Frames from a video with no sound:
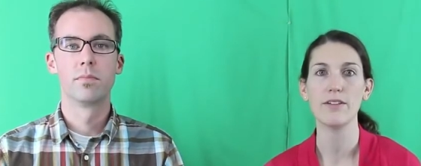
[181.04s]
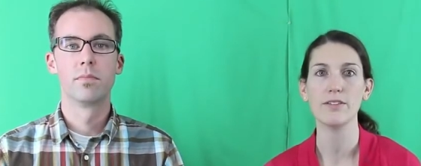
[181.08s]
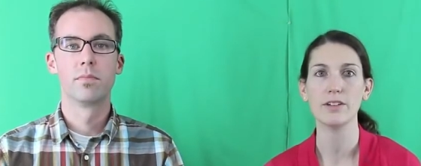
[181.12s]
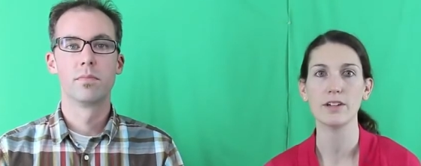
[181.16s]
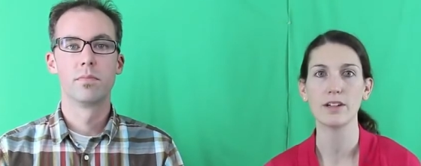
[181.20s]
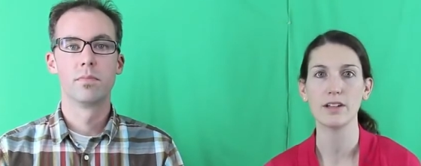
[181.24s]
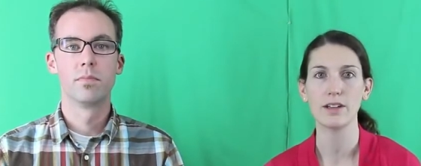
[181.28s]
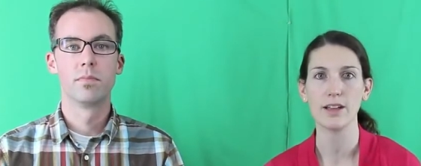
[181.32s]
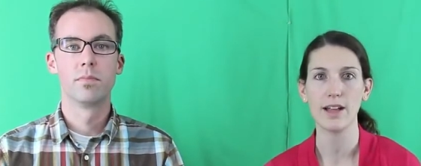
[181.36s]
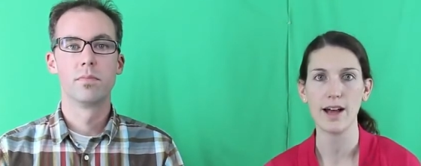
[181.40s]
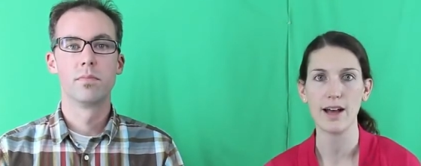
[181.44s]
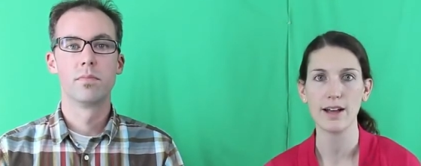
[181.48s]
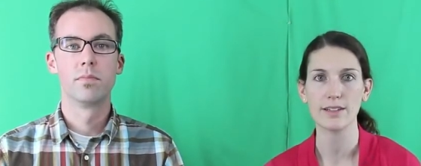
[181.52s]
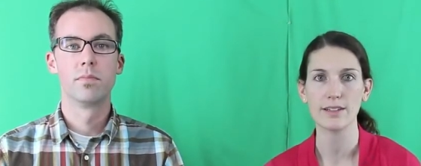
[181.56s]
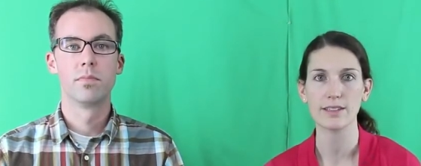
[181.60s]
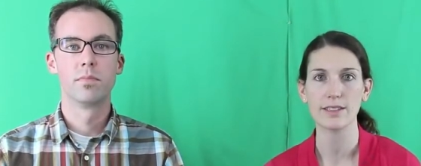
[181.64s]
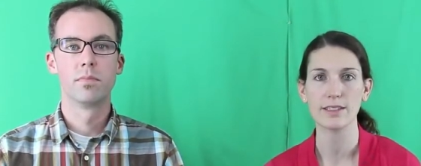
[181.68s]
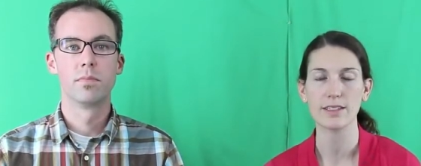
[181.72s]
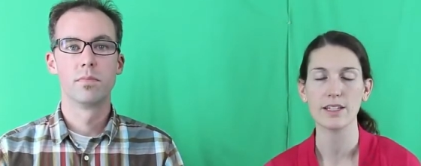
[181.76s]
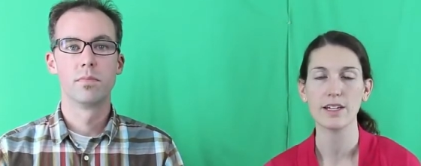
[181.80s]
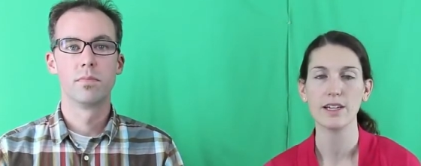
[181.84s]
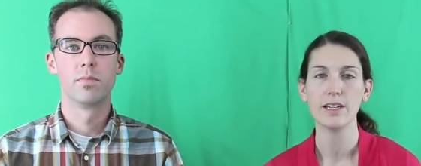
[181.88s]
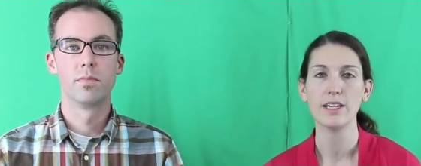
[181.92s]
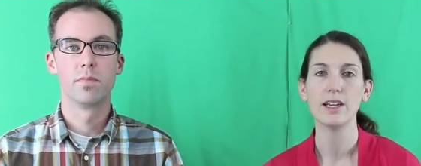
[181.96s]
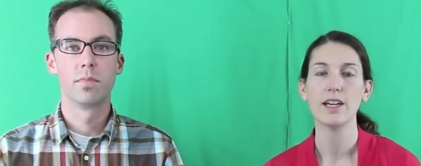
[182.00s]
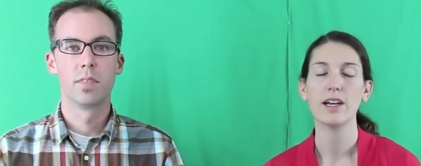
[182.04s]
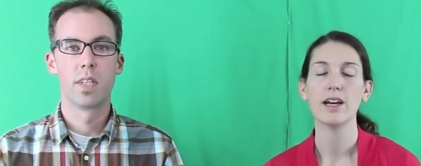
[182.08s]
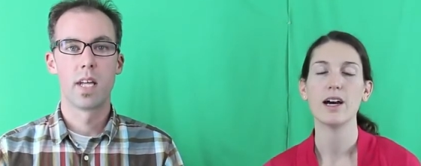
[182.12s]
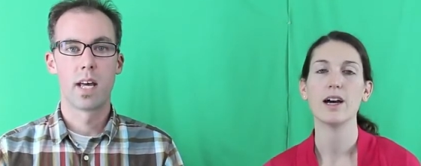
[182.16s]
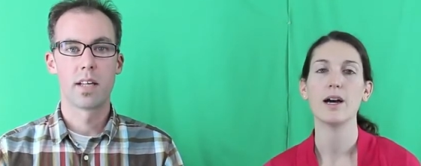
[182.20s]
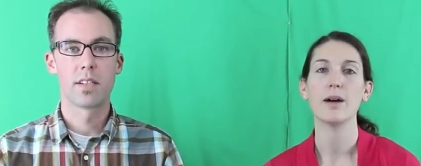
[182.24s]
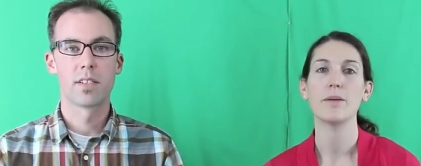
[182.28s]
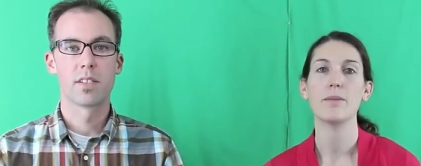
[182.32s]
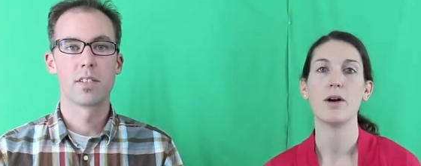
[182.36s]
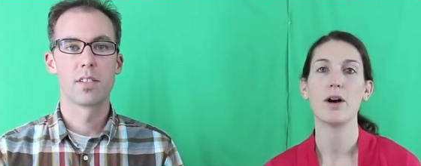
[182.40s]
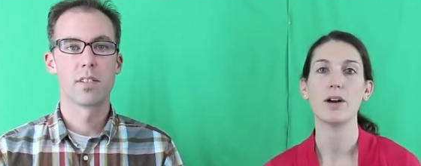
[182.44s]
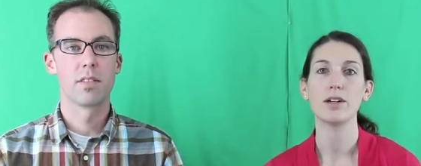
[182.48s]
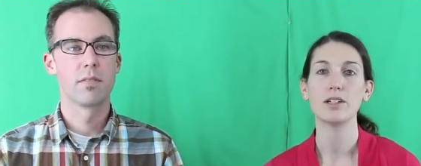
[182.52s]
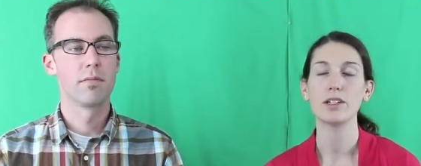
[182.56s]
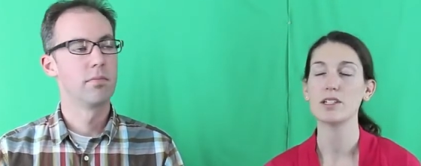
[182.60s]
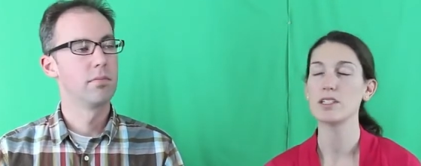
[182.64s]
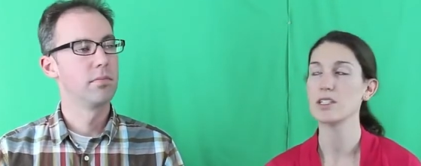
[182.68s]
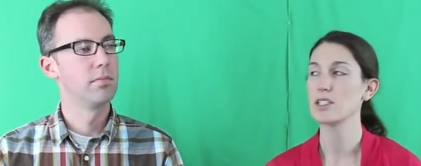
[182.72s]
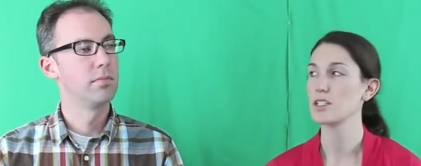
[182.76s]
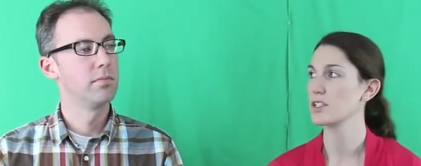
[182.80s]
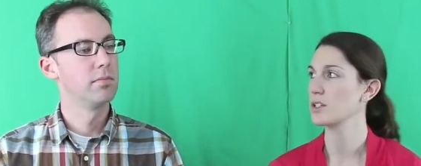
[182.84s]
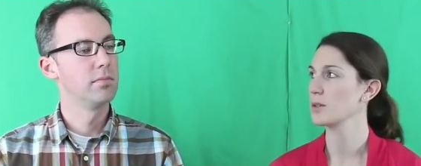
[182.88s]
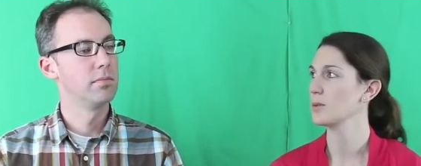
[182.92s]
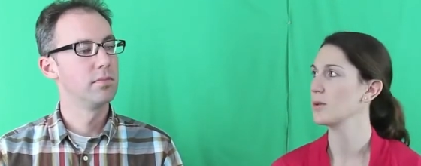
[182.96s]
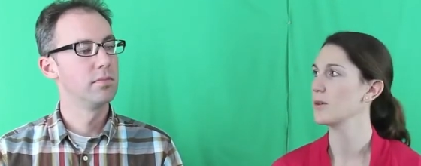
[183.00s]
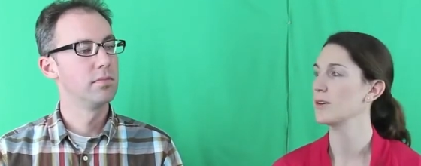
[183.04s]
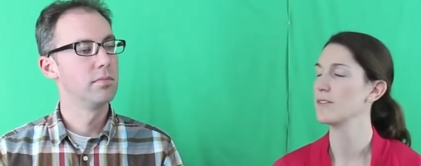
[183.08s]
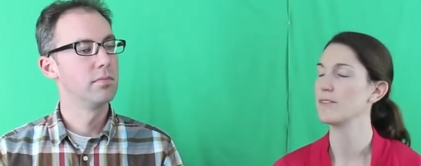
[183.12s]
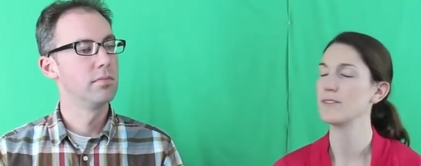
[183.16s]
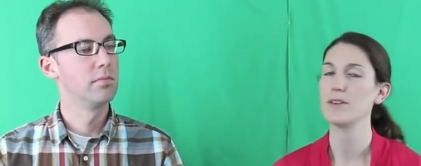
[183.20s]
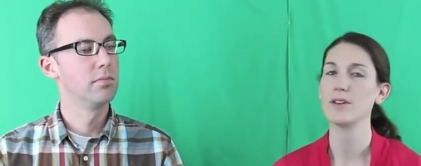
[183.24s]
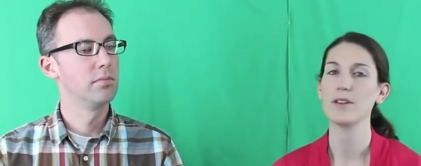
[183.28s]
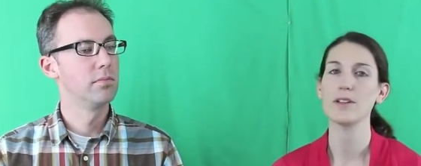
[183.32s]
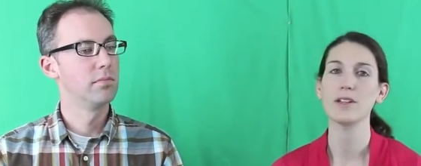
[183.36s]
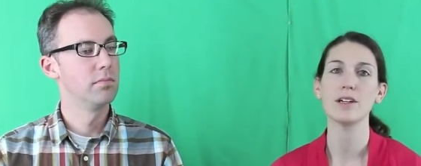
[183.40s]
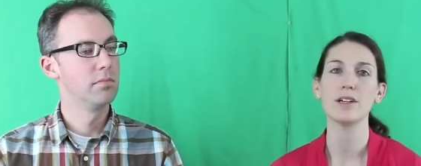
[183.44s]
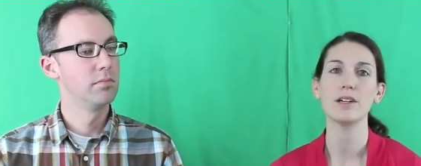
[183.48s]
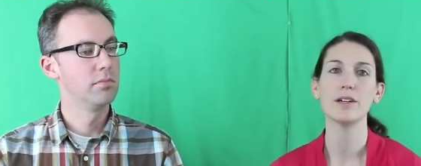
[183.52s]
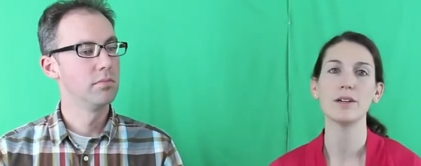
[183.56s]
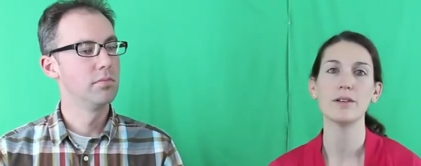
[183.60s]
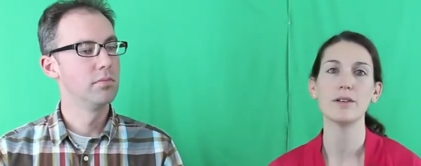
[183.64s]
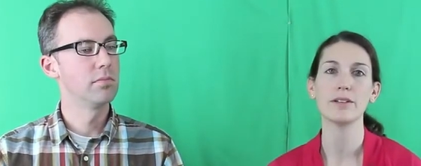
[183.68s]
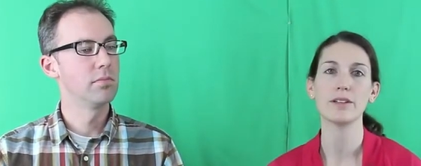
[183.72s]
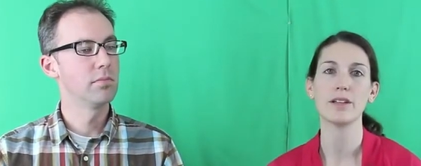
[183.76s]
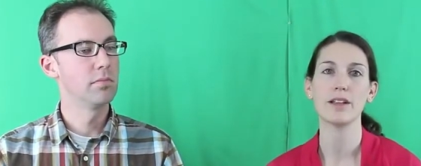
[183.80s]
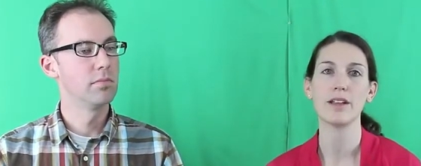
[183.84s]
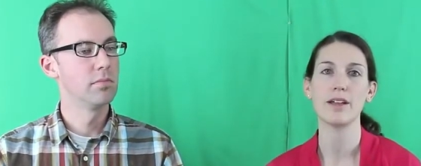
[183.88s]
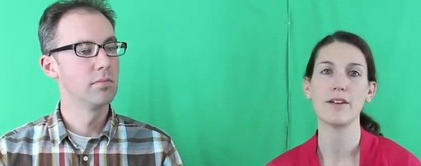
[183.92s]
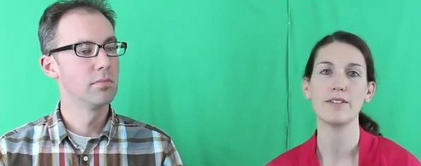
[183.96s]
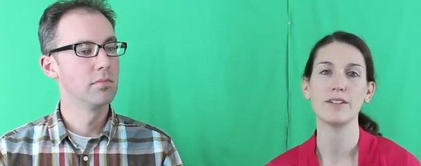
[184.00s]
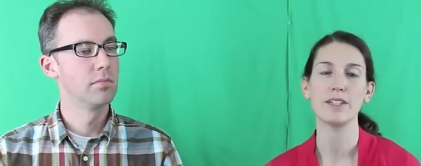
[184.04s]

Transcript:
Speaker 1: every class. Yes. Um, on your digital portfolio, mm -hmm. on the mm-hmm.